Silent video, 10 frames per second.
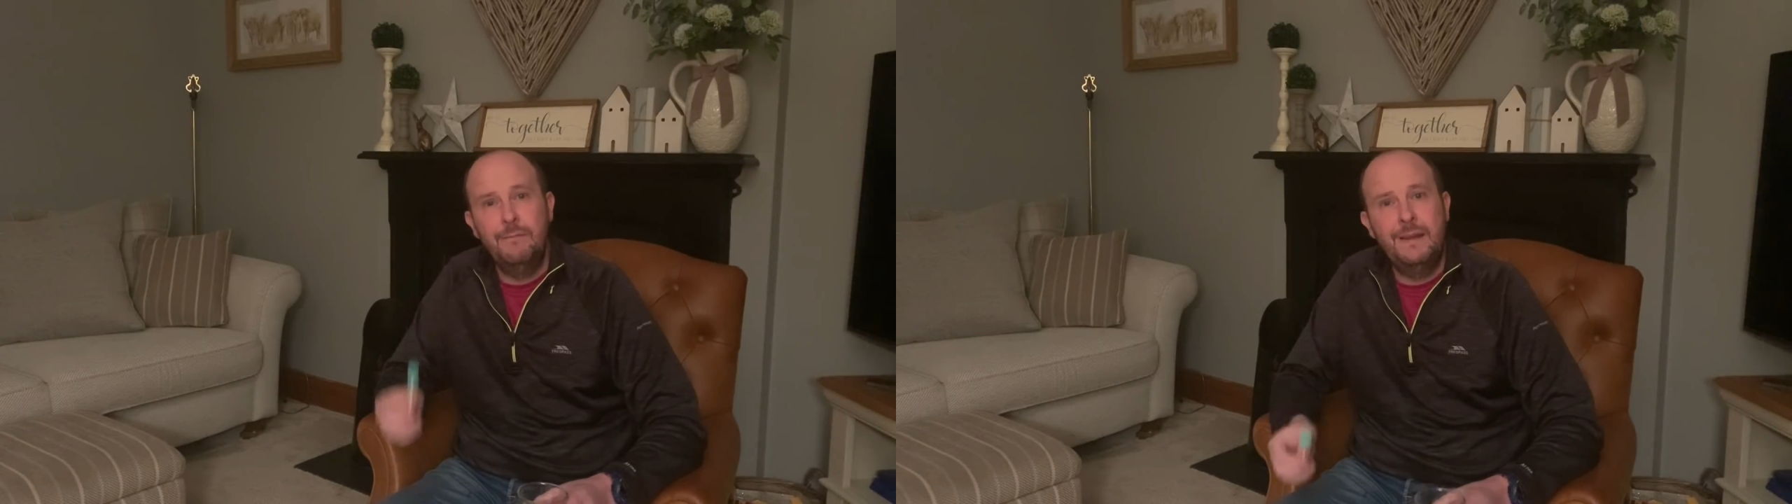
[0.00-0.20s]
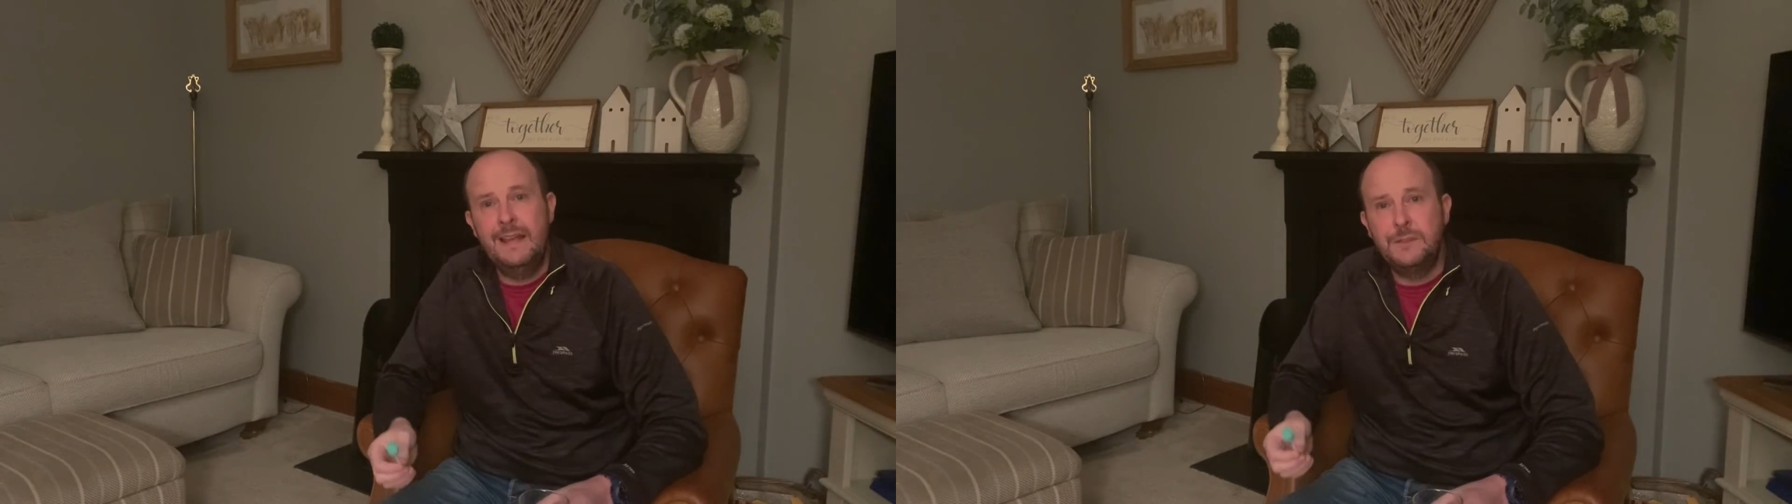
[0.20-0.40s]

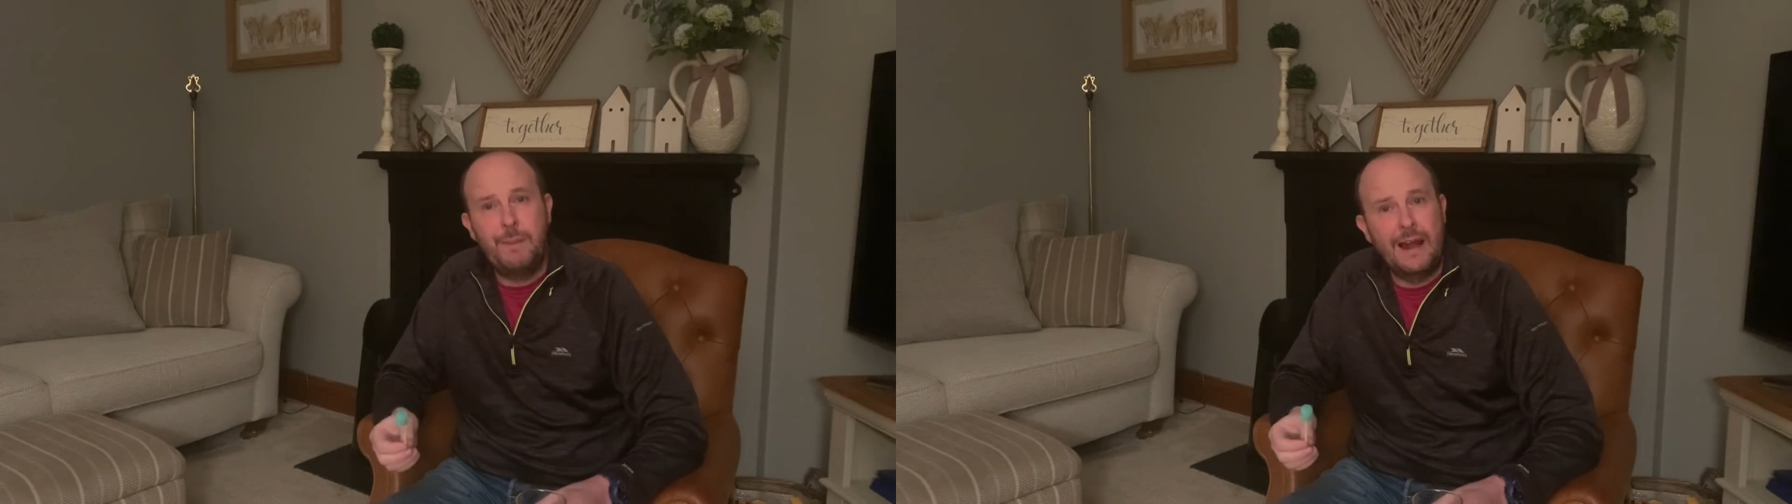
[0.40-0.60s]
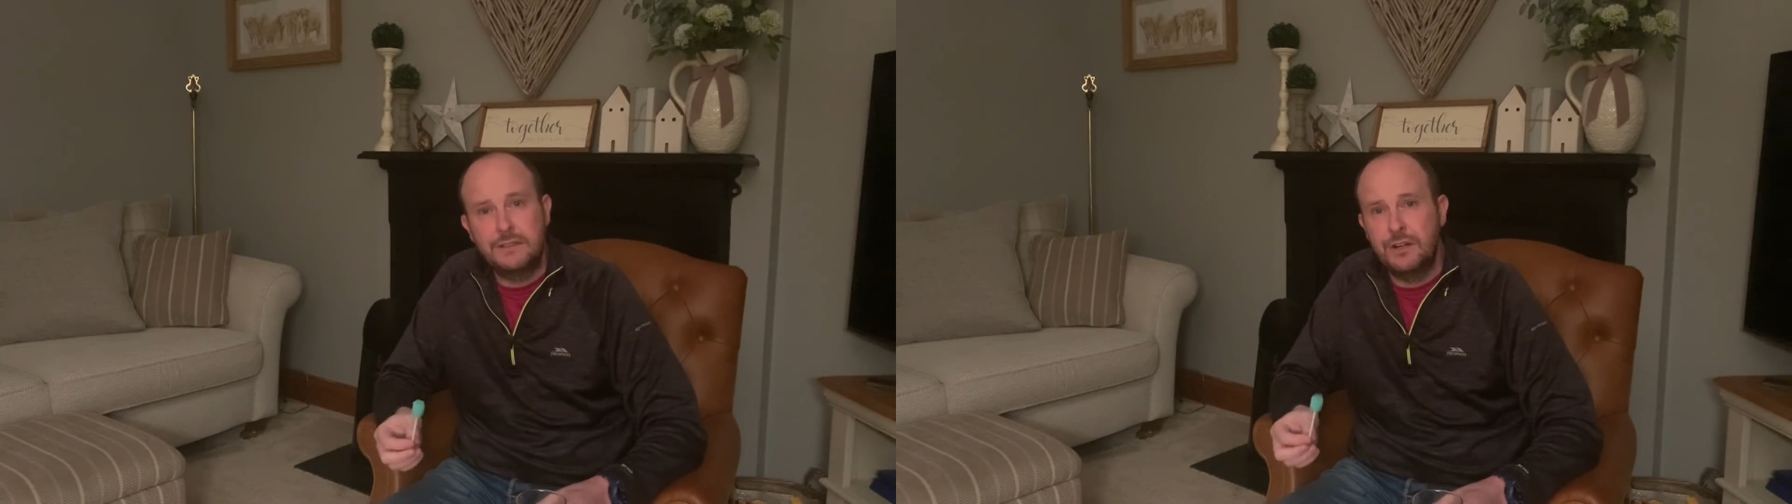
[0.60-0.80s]
me these
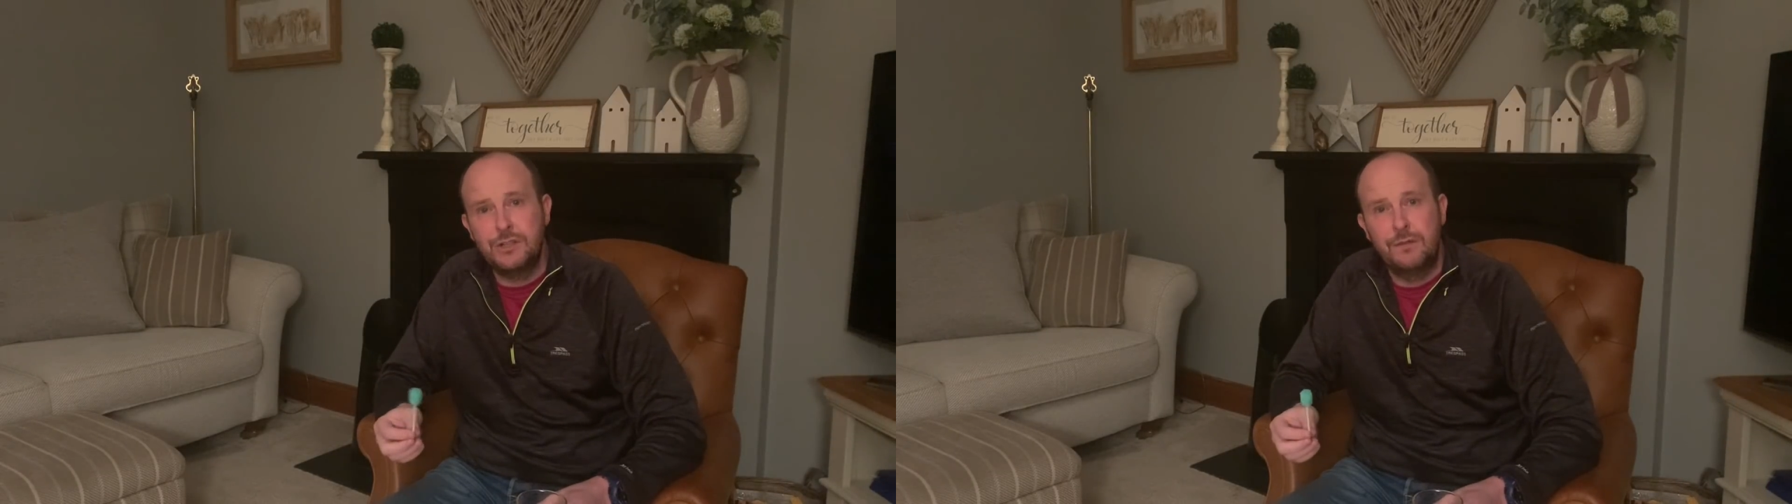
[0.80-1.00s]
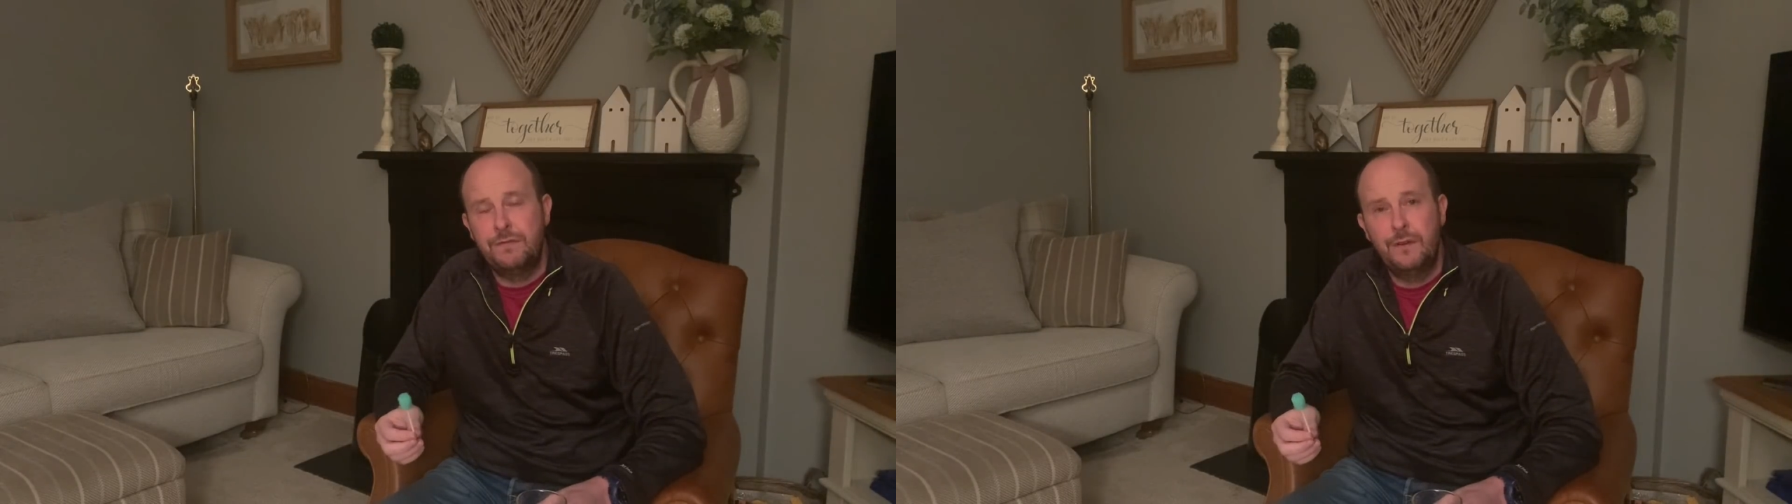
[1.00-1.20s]

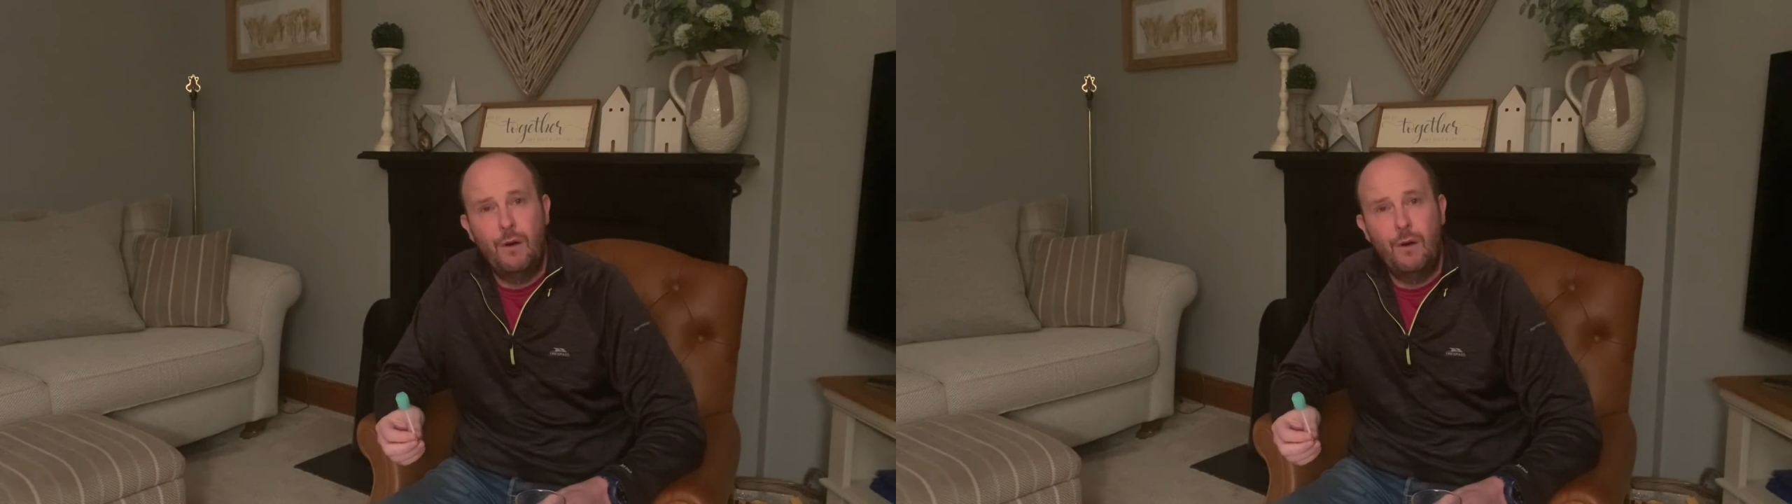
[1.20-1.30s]
pictures of